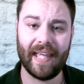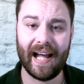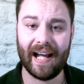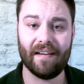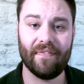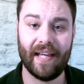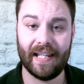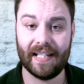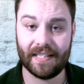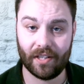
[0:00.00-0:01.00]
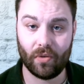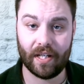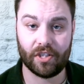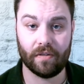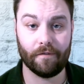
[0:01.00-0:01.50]
have a listener
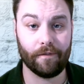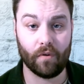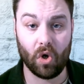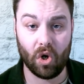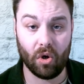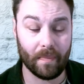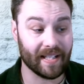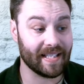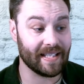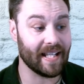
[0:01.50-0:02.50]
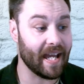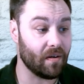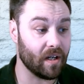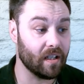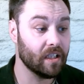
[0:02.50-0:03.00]
question from
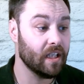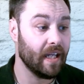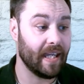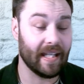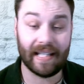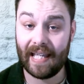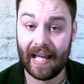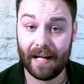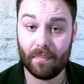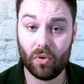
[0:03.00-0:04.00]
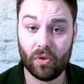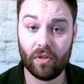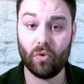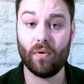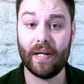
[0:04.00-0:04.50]
Sarah in Camborne,
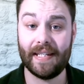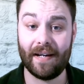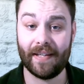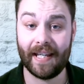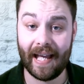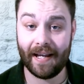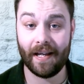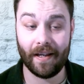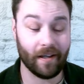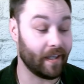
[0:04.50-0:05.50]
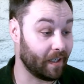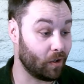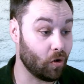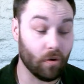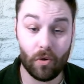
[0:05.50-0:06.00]
all the way down in
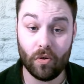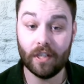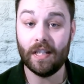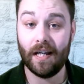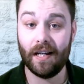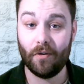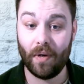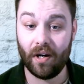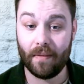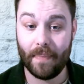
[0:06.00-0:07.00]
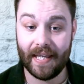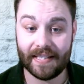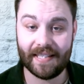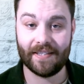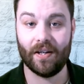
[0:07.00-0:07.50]
Cornwall, where I'm
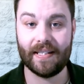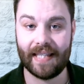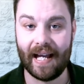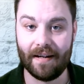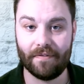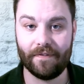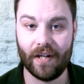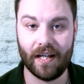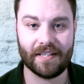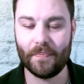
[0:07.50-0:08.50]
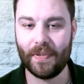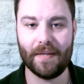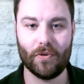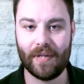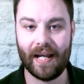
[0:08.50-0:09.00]
based. It's nice to have some
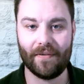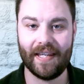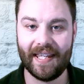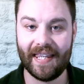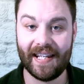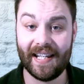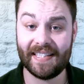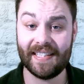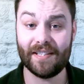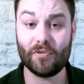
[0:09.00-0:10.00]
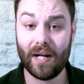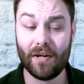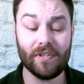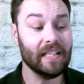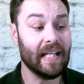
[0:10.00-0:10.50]
people down here that are listening as
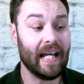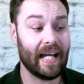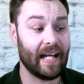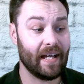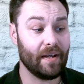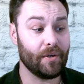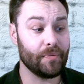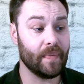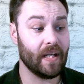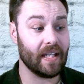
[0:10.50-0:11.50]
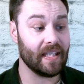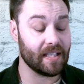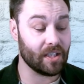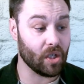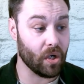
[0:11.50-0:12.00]
well.
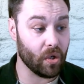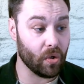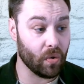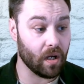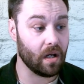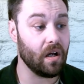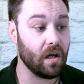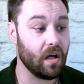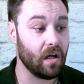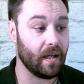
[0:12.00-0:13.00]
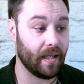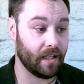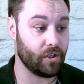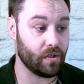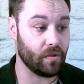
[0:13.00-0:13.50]
So her
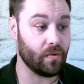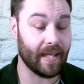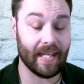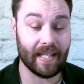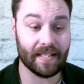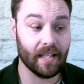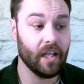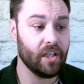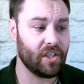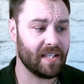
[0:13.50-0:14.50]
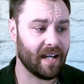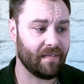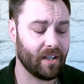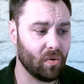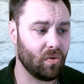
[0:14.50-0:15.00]
issue is she's
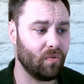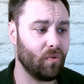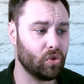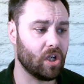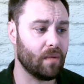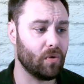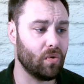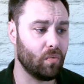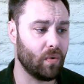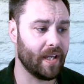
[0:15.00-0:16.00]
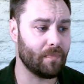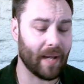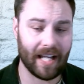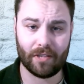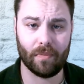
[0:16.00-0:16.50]
having awful trouble with
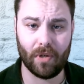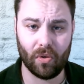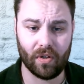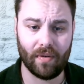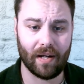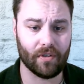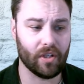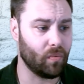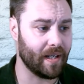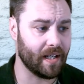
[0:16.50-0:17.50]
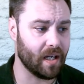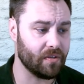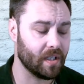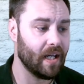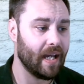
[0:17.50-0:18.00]
black spot mold around her
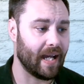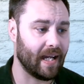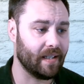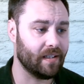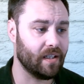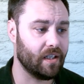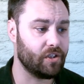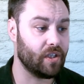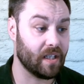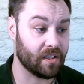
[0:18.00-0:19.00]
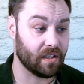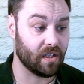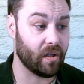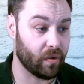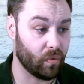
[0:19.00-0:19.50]
windows, and she doesn't
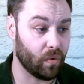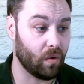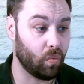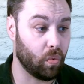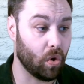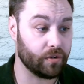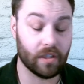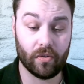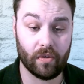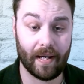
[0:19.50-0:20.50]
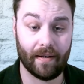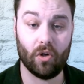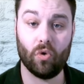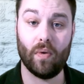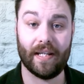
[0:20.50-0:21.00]
know what to do about it
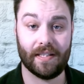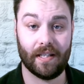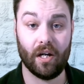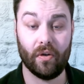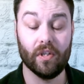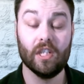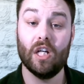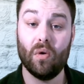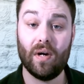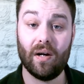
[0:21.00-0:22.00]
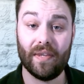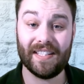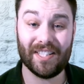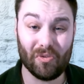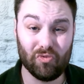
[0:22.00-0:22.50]
or where to go. Well,
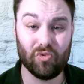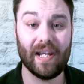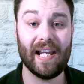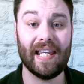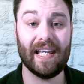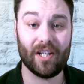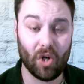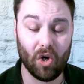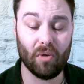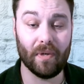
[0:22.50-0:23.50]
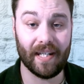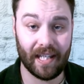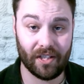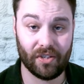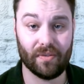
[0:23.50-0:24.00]
this is a really common
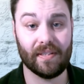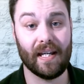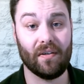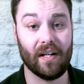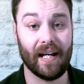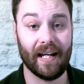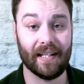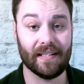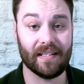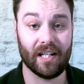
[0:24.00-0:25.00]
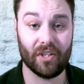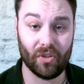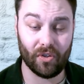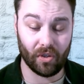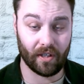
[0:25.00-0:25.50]
issue, Sarah, and
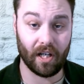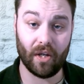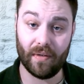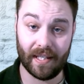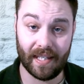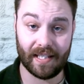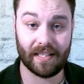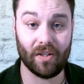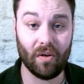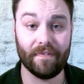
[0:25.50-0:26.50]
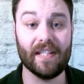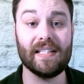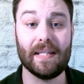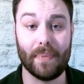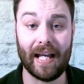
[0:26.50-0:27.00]
you're not alone in this. And
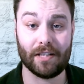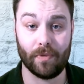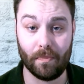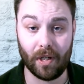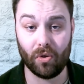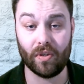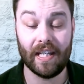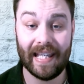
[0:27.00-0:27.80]
obviously black spot mold